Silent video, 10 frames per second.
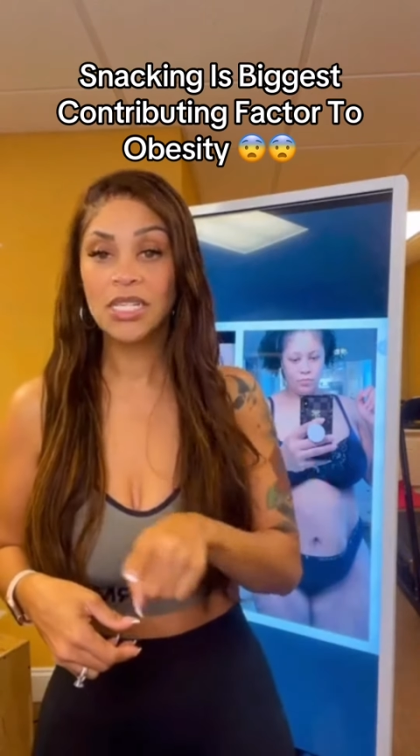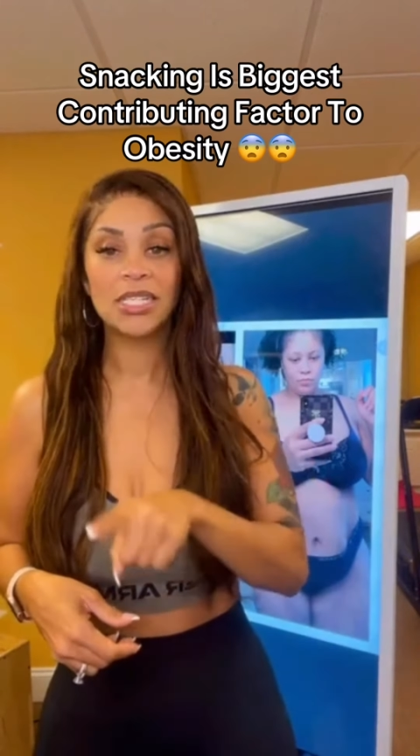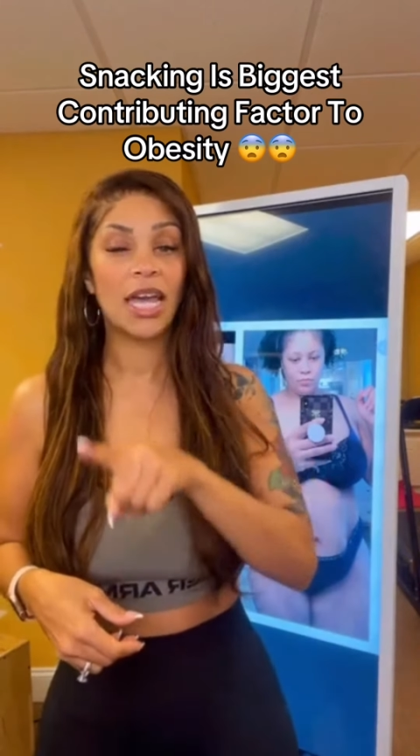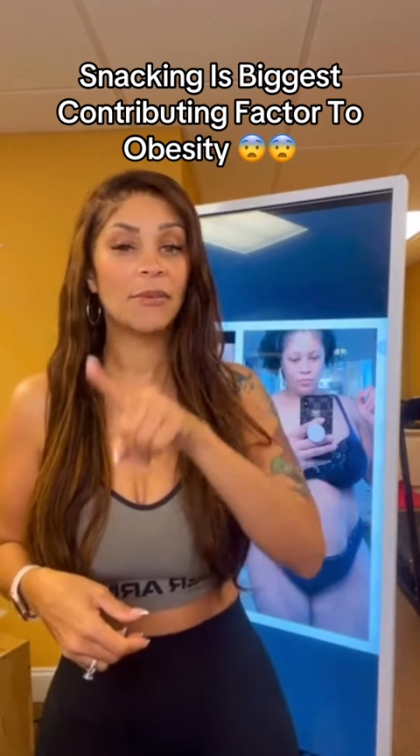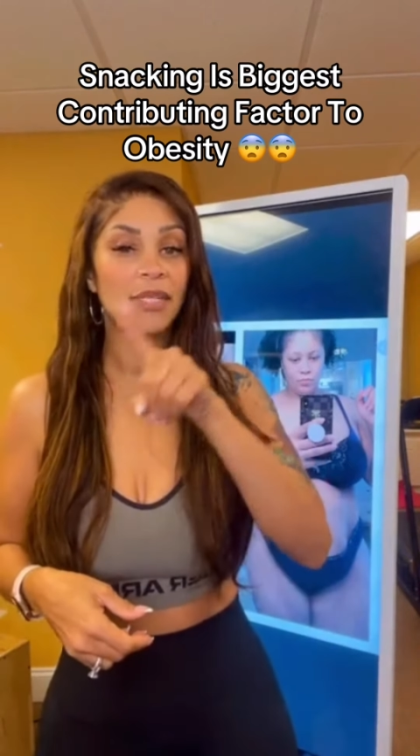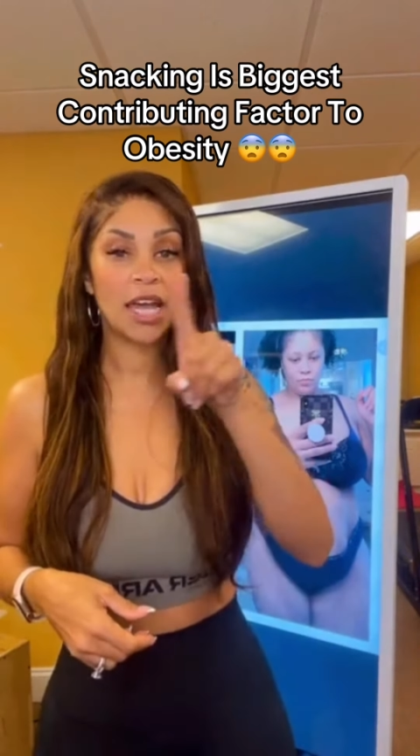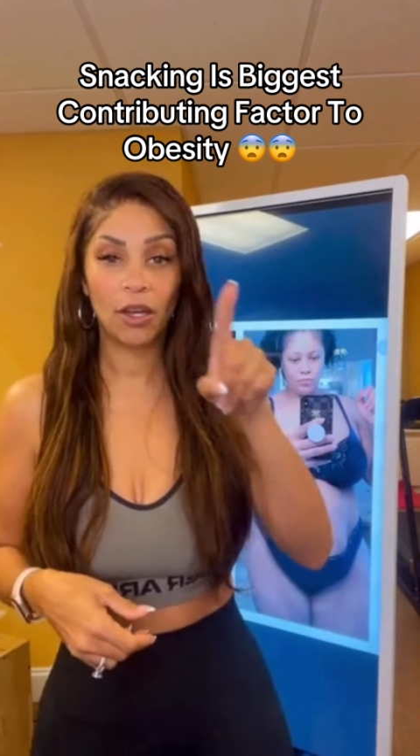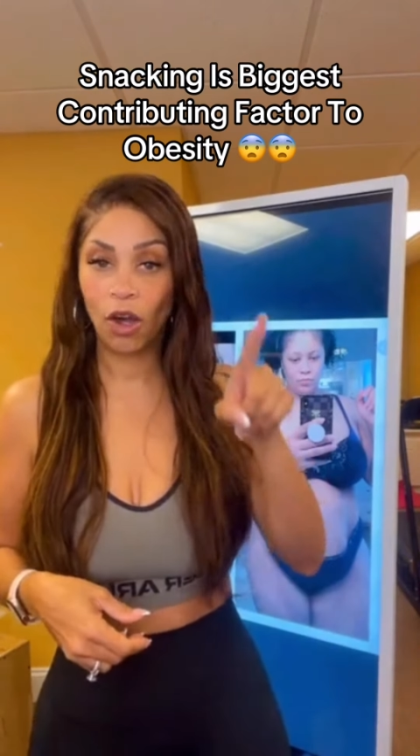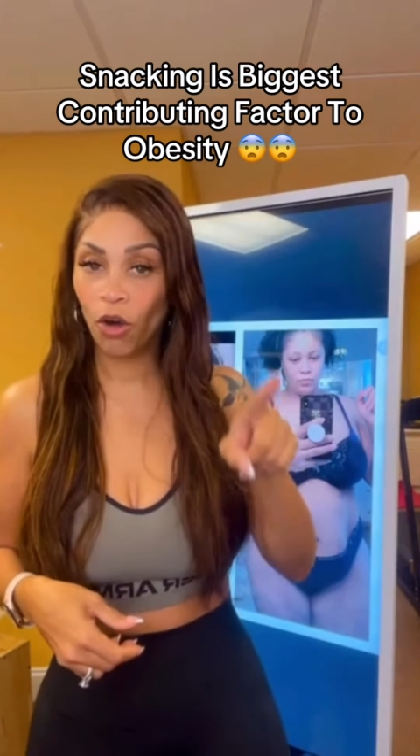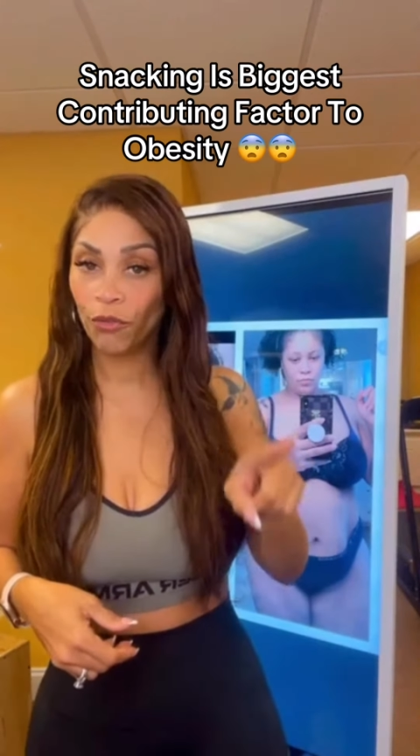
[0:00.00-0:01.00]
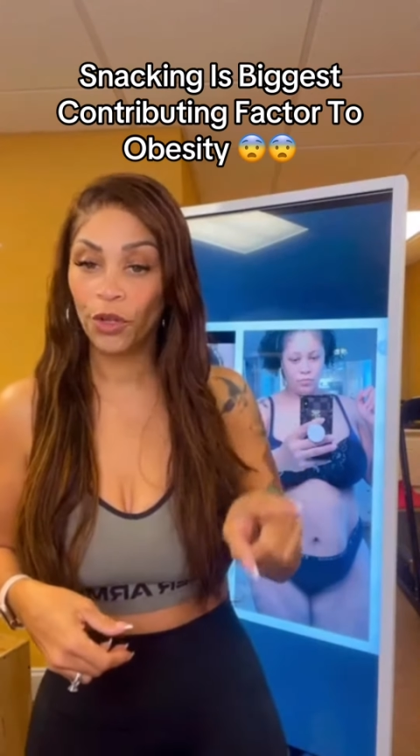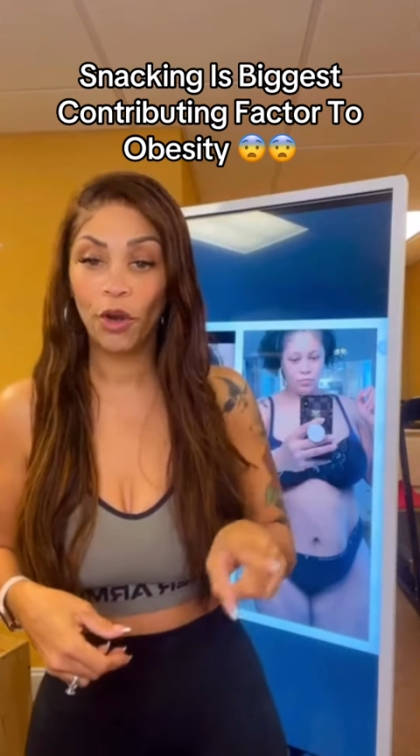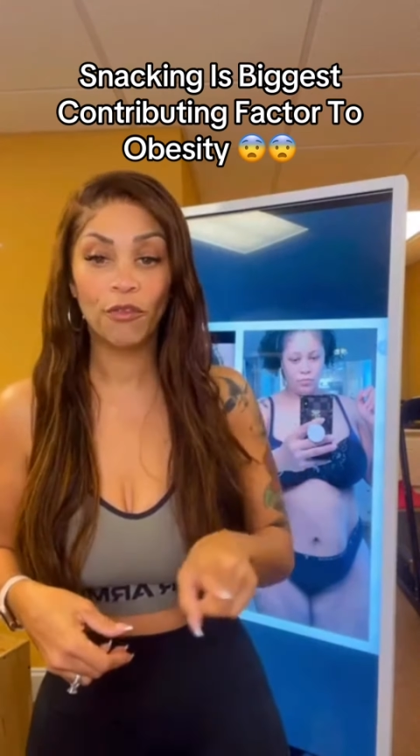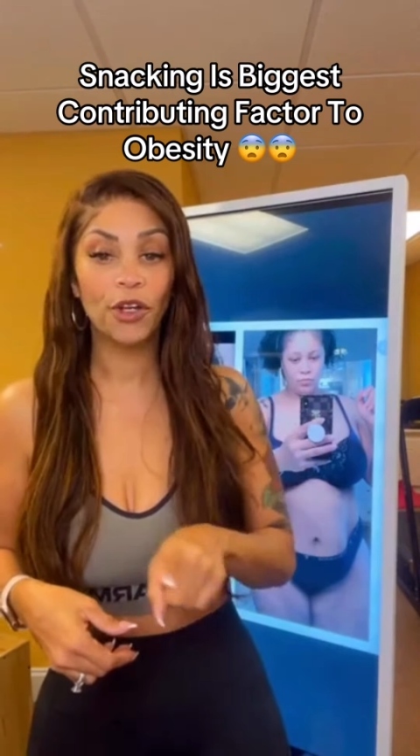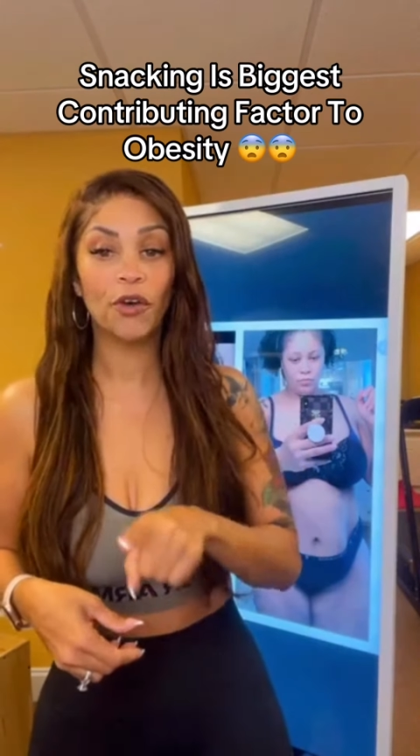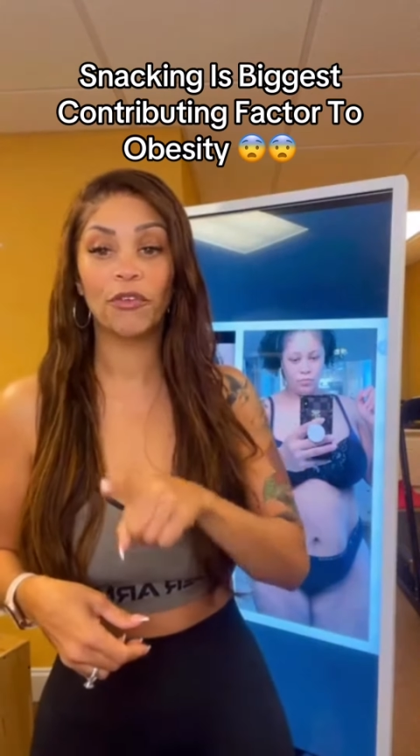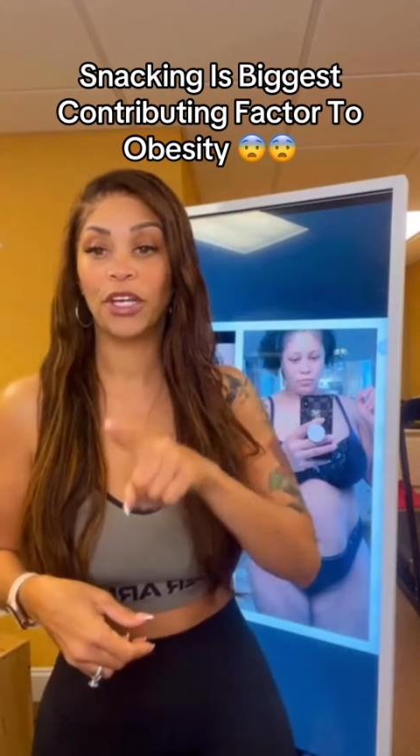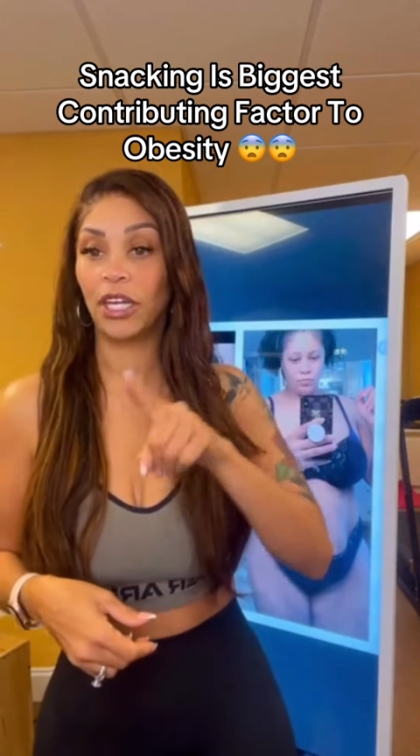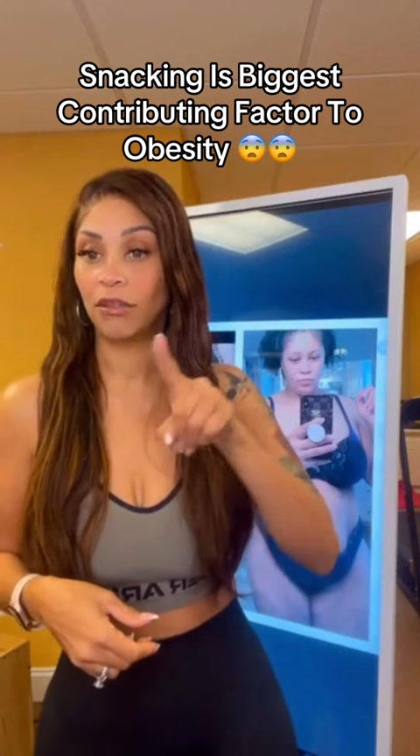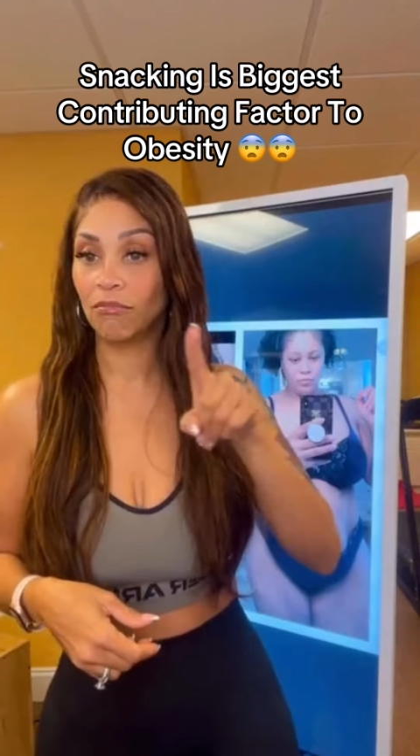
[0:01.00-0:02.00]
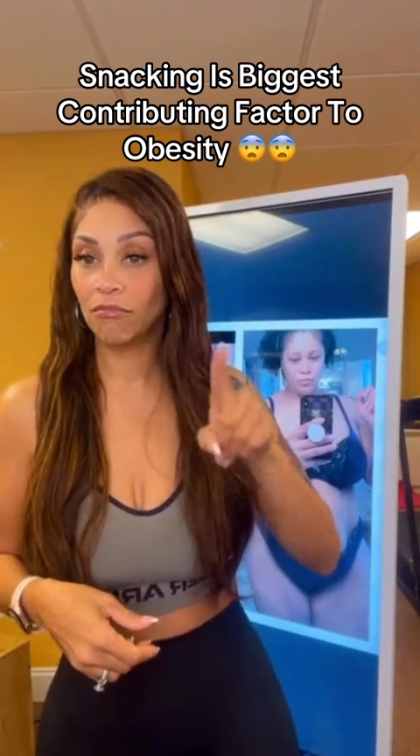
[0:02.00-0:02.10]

Same cycle over and over and over again.